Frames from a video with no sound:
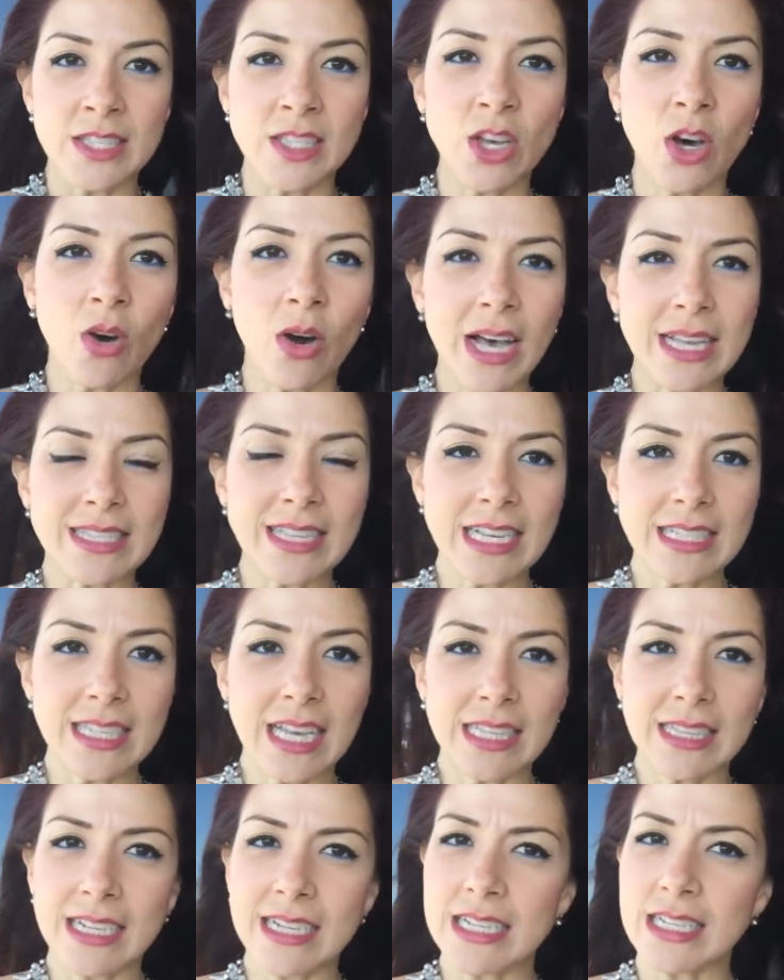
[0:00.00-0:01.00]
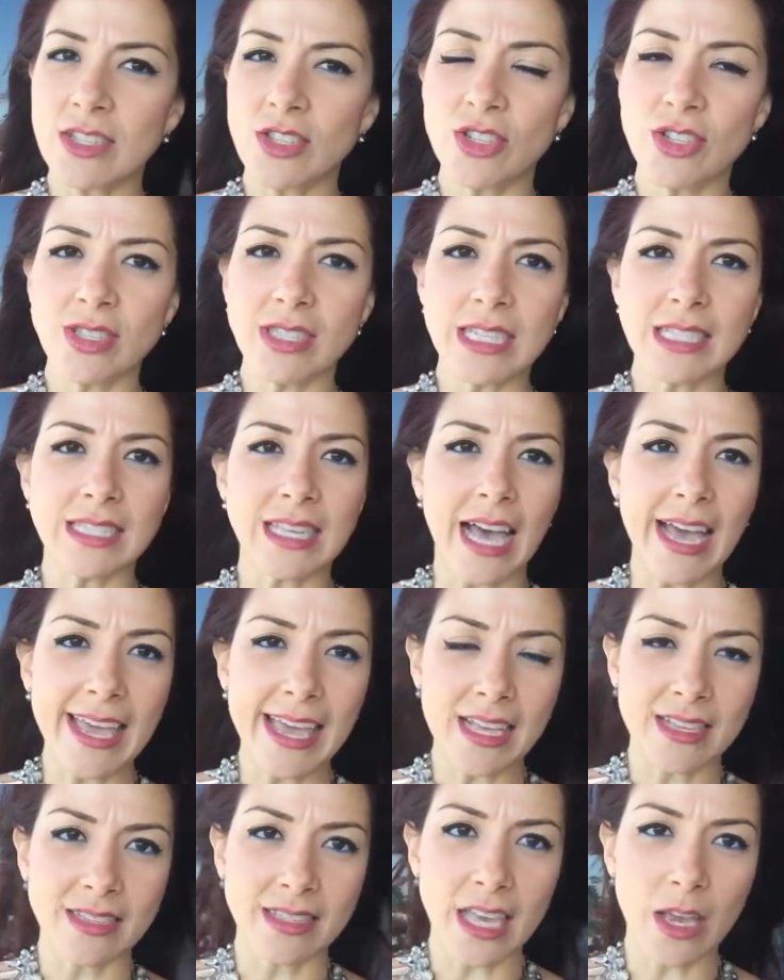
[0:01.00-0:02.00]
So as I said, there is just a
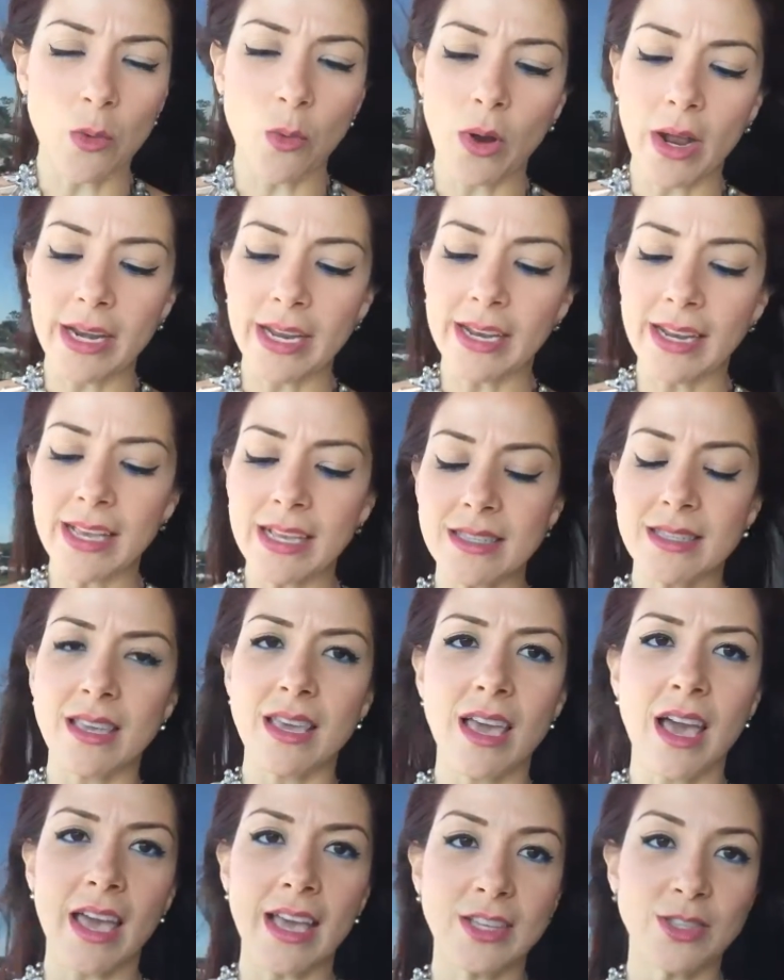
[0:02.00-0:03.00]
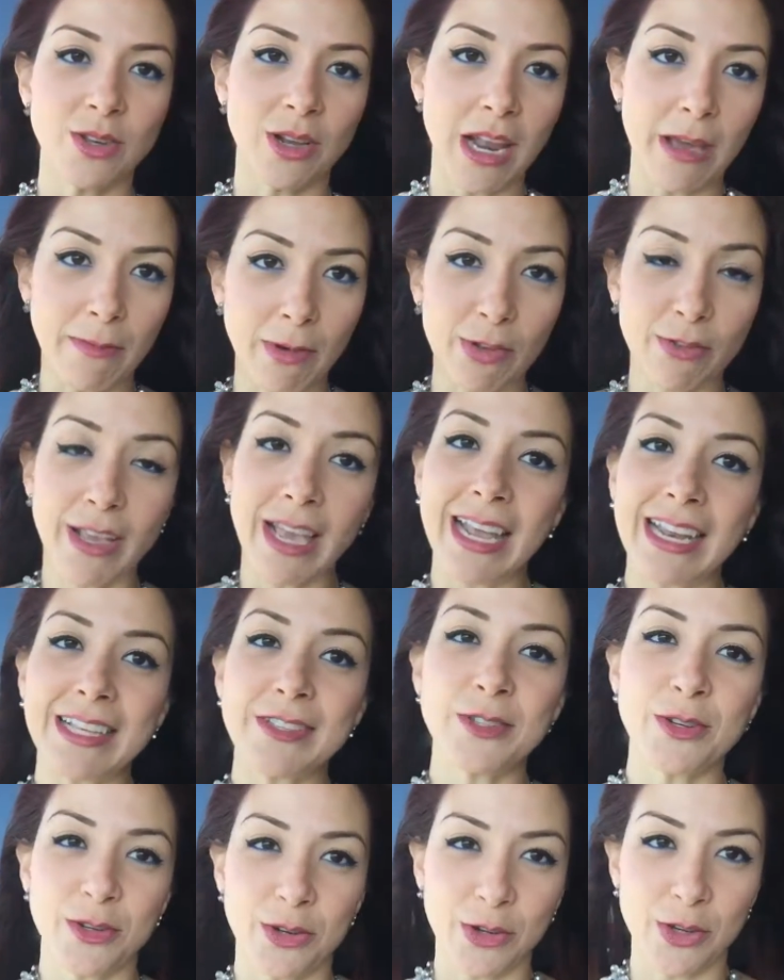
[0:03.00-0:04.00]
science, and what it is here is all about
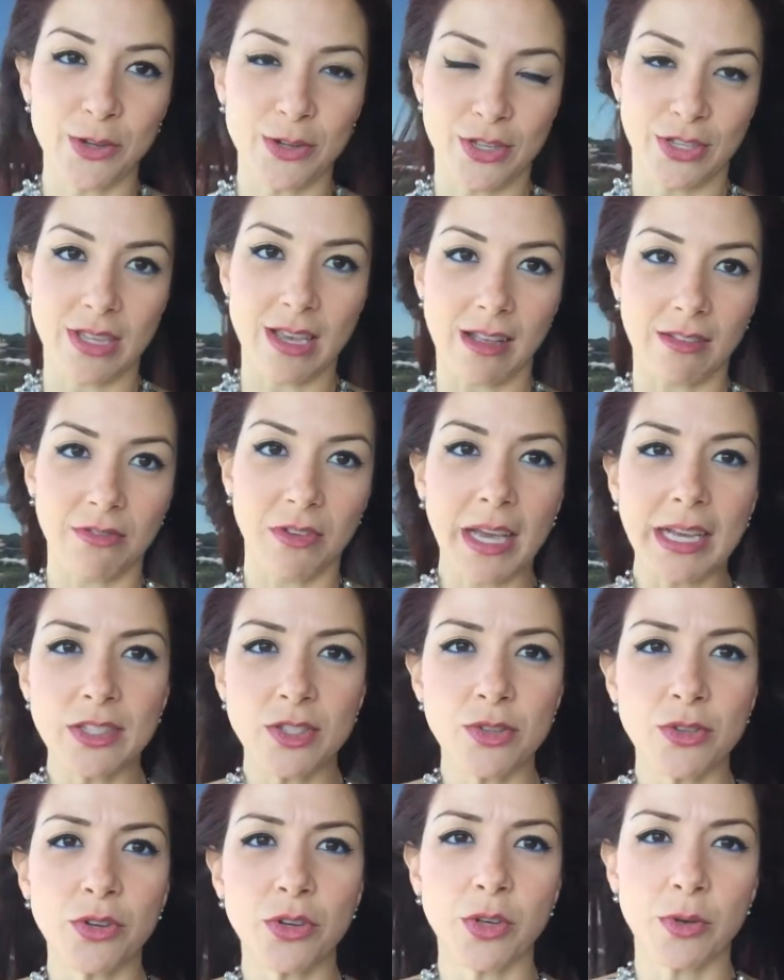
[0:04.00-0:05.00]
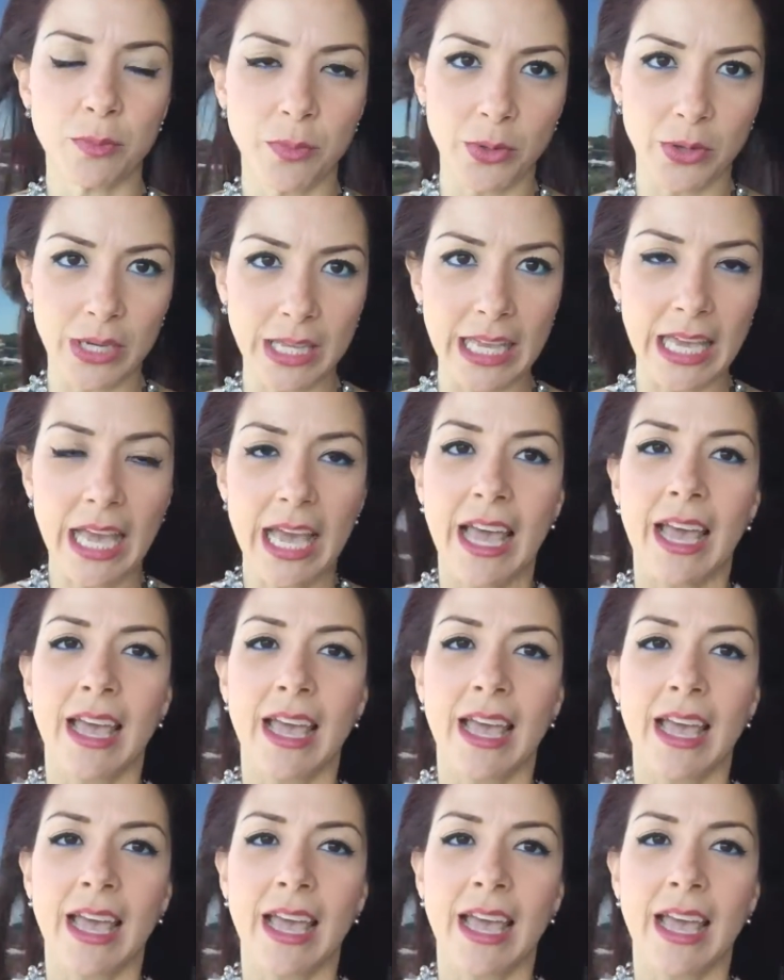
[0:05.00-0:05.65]
getting to know yourself, get to know your body,